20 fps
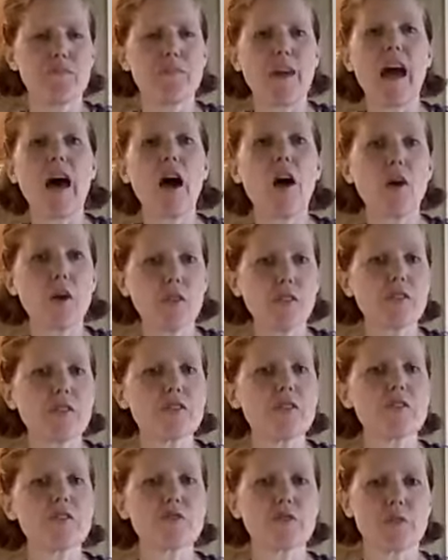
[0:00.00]
health
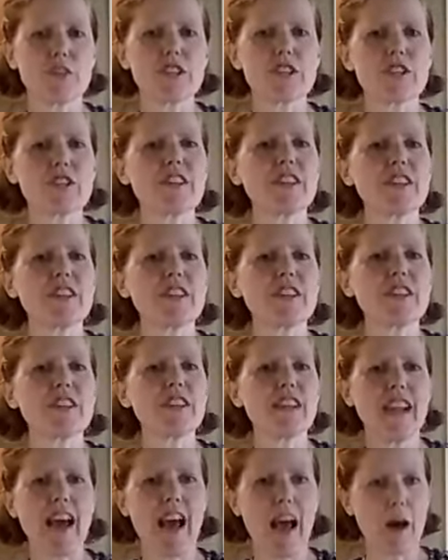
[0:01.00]
and nutrition
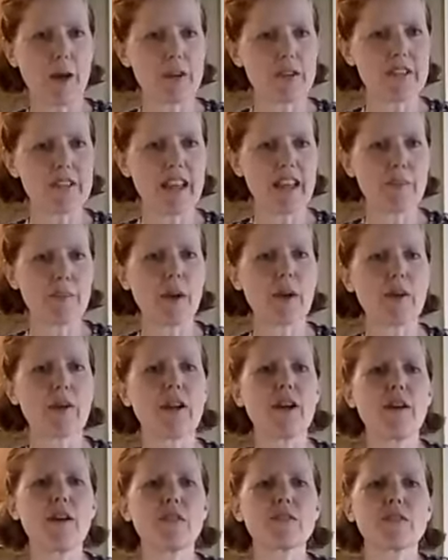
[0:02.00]
and how to take better
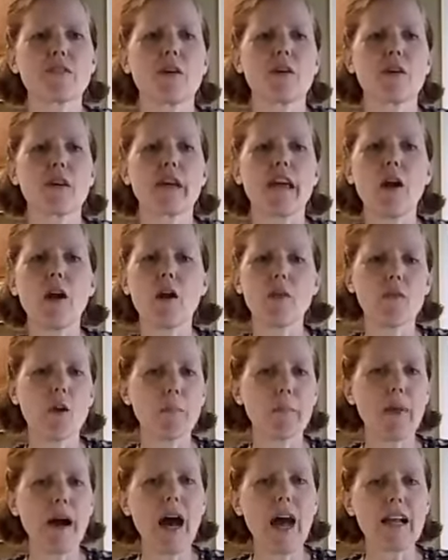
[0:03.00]
care
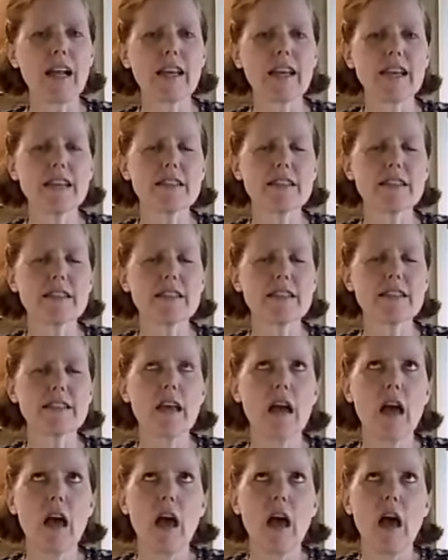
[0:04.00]
of our bodies,
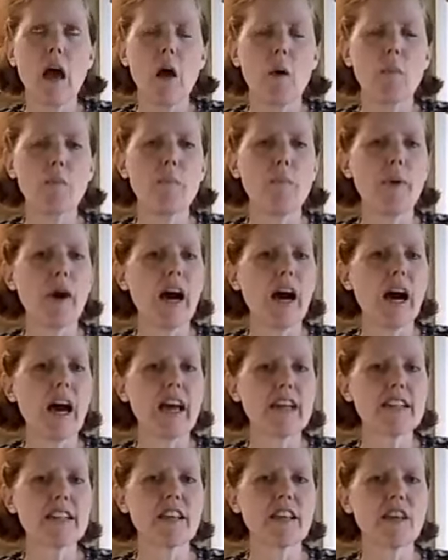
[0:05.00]

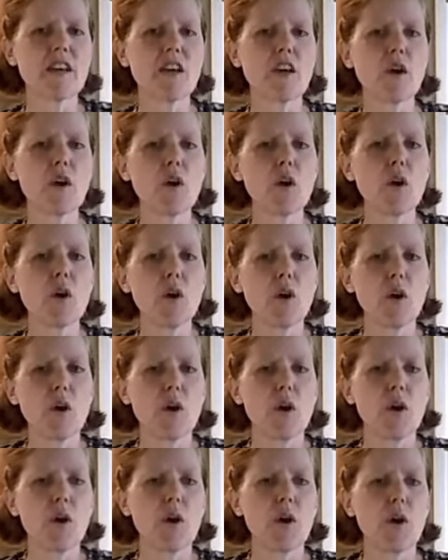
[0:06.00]
but
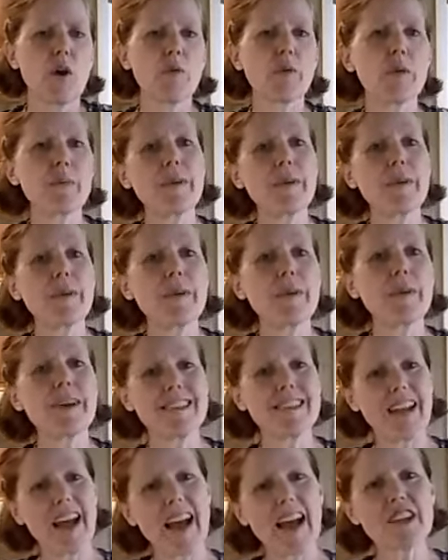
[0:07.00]
we must
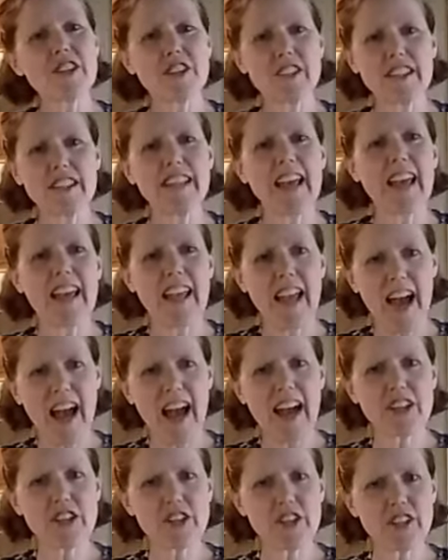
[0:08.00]
actually take
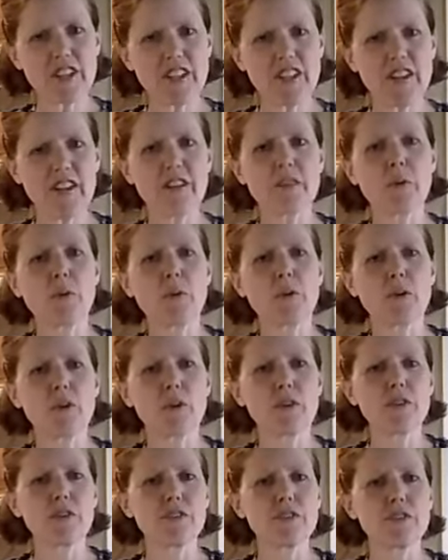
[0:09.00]
action in
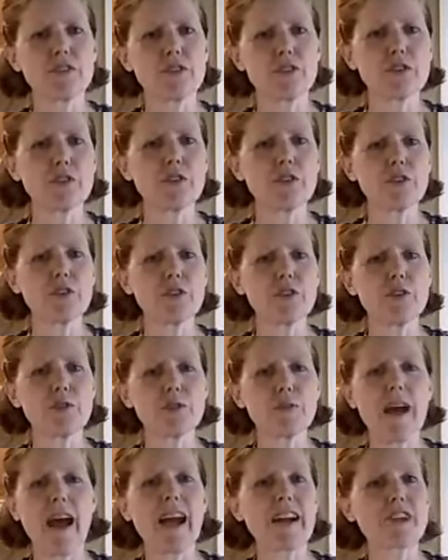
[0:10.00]
order to
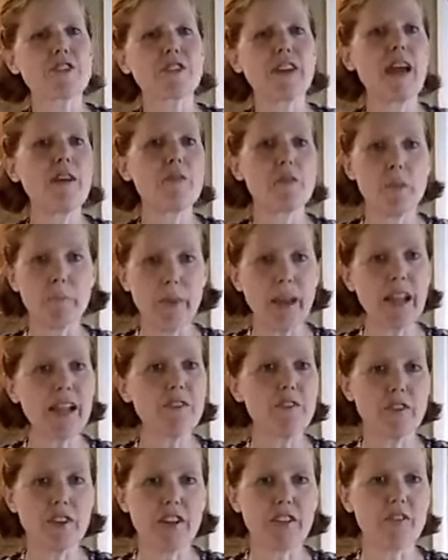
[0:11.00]
actually have the
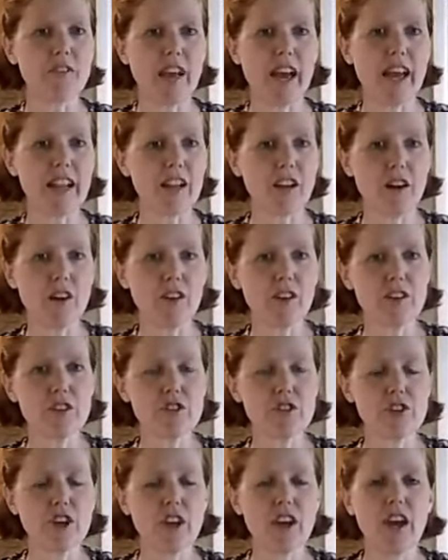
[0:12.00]
benefit of that
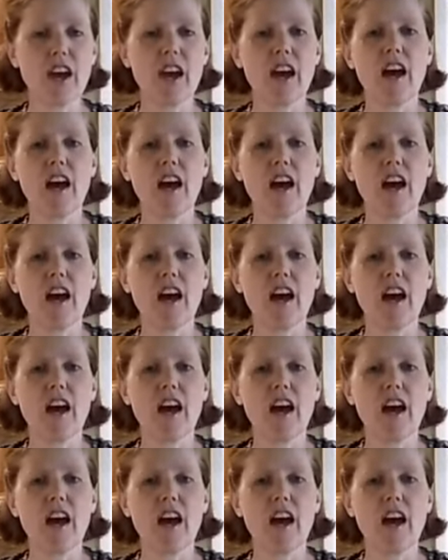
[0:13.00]
knowledge.